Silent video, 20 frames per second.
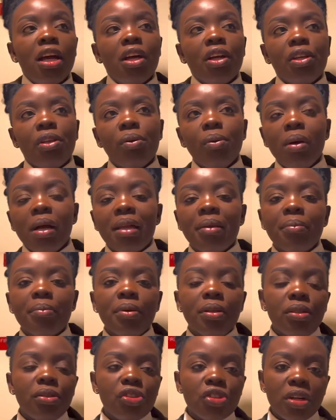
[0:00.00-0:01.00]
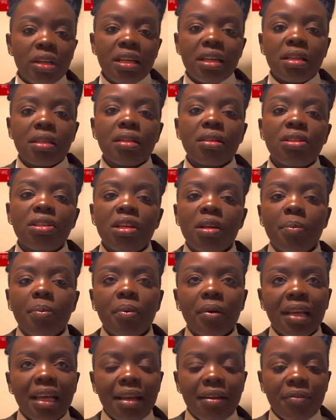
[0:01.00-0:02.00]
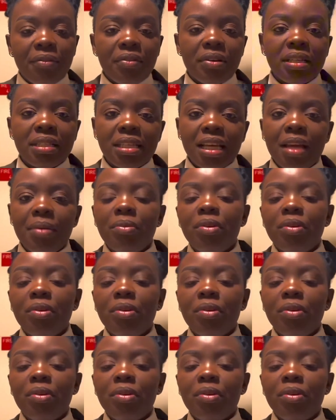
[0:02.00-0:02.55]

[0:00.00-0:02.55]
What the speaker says: you can be joining the ship every time